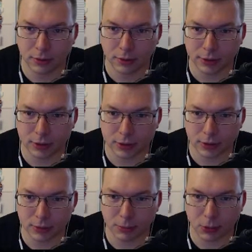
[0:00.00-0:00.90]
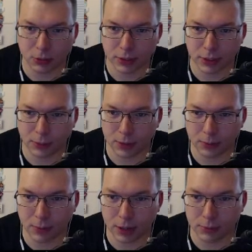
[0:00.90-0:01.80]
Let's just suppose that I want to
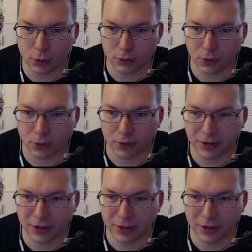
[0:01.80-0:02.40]
make a maneuver here.